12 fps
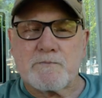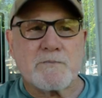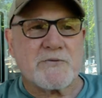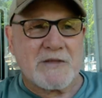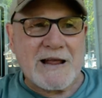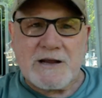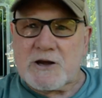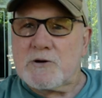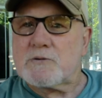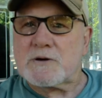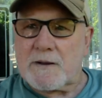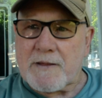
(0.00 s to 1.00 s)
Thank
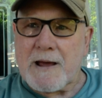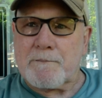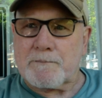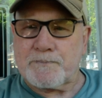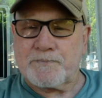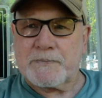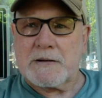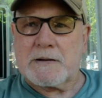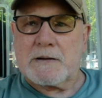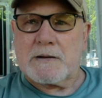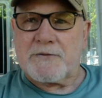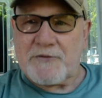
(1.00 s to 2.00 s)
you to them.
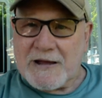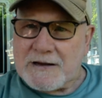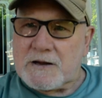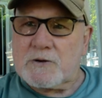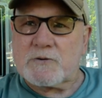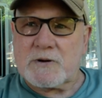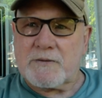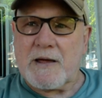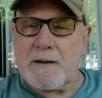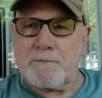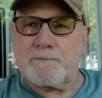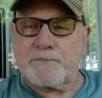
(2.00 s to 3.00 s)
Thank you to
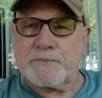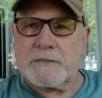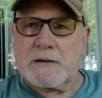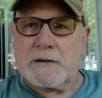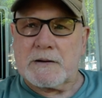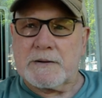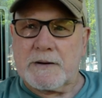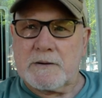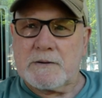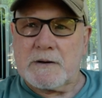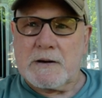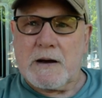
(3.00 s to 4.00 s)
them. You
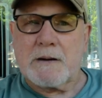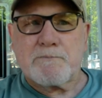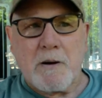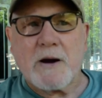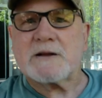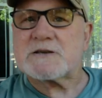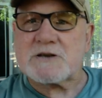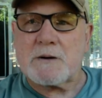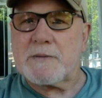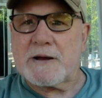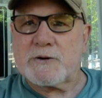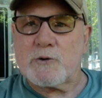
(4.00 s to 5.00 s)
know, and Biden's up
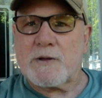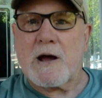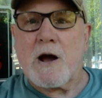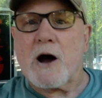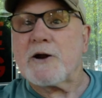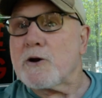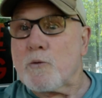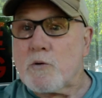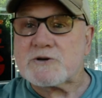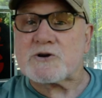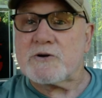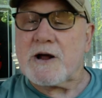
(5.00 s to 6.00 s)
there doing it. I don't know
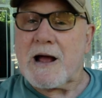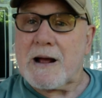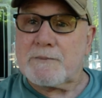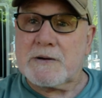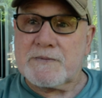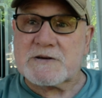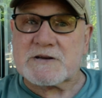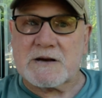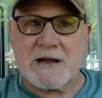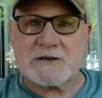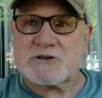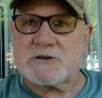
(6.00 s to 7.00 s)
what's going to happen in this
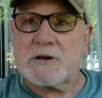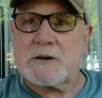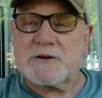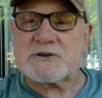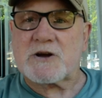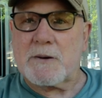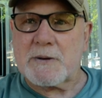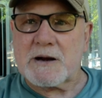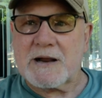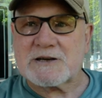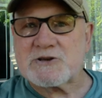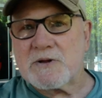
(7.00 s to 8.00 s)
election, this coming
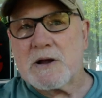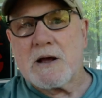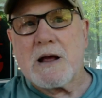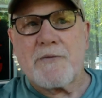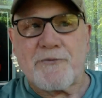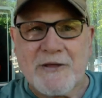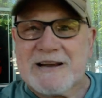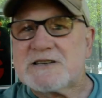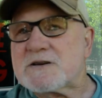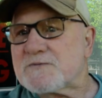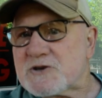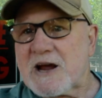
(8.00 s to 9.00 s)
election. Things
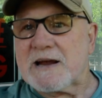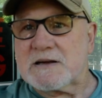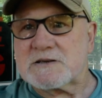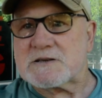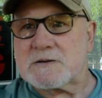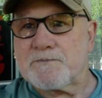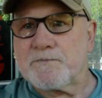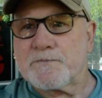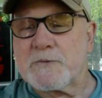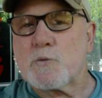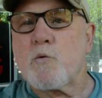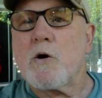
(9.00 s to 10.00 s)
have changed.
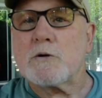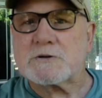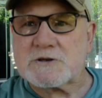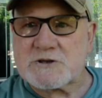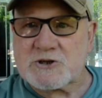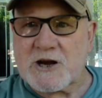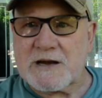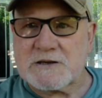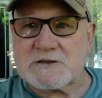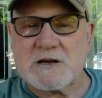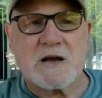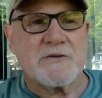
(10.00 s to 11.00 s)
The world has
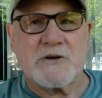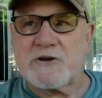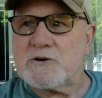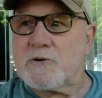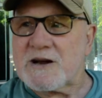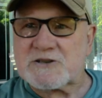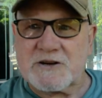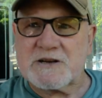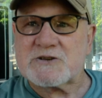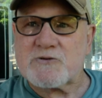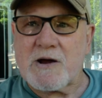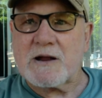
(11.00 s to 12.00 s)
changed. The US and
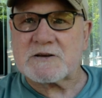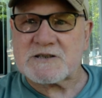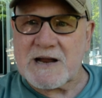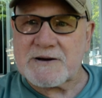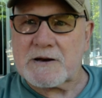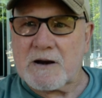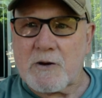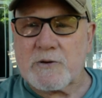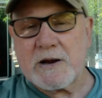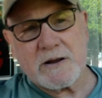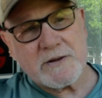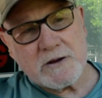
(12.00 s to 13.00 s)
Israel stand alone
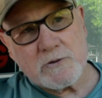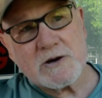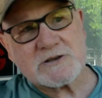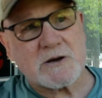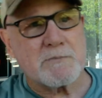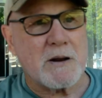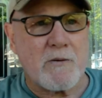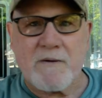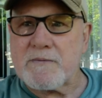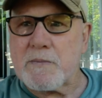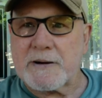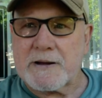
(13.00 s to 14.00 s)
here. The US can blow
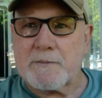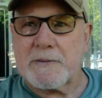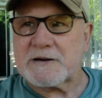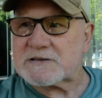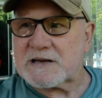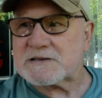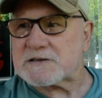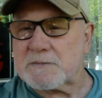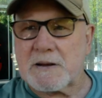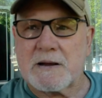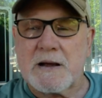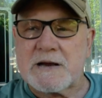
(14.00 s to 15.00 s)
everybody to bits. That's the
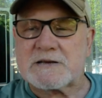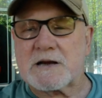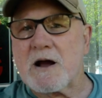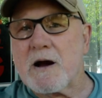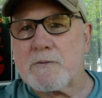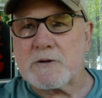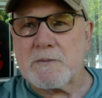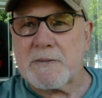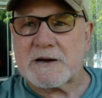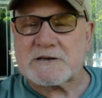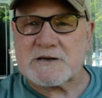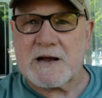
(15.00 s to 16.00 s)
it's the guy with the
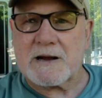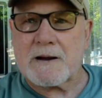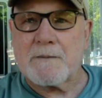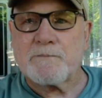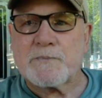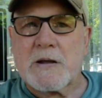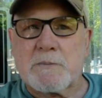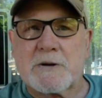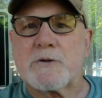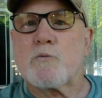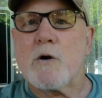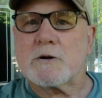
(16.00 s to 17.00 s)
big stick. But
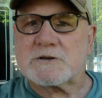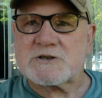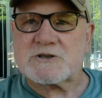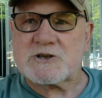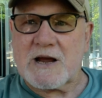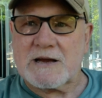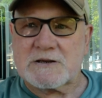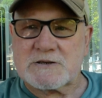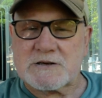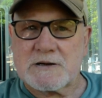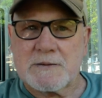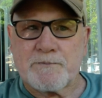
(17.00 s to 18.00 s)
the world has
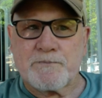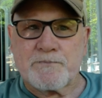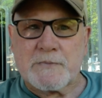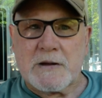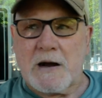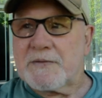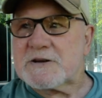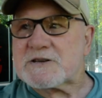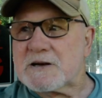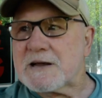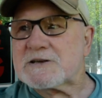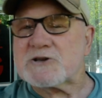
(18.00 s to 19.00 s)
changed. And this
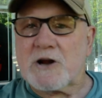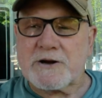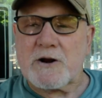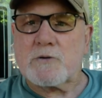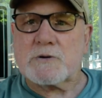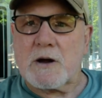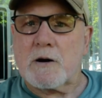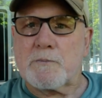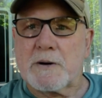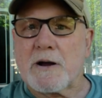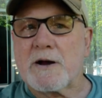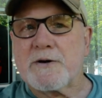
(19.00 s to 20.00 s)
election, I don't know.
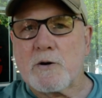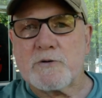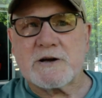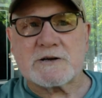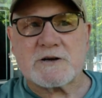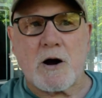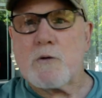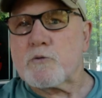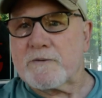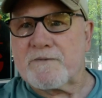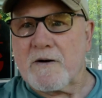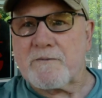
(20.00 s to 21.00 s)
But I know this. I
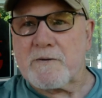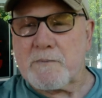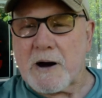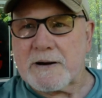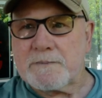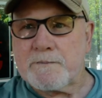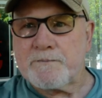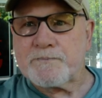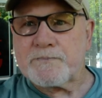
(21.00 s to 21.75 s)
wouldn't vote for Biden.